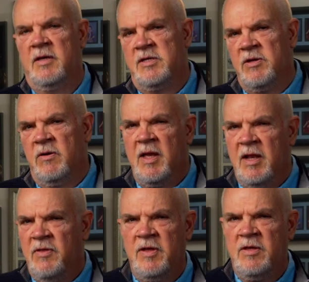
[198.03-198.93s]
Is there
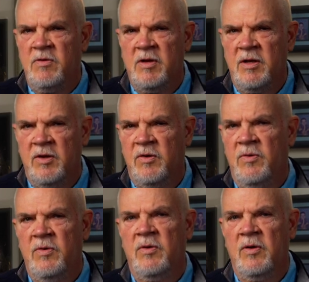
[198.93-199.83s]
anything you can
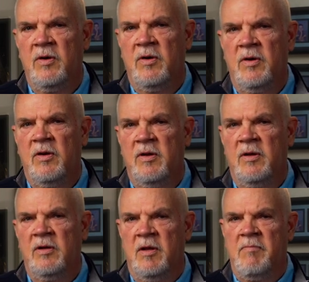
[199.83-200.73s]
do
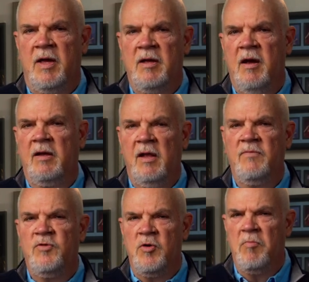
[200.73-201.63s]
to make God
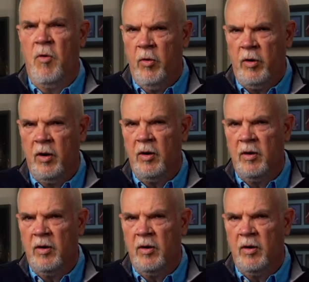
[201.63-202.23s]
love you more?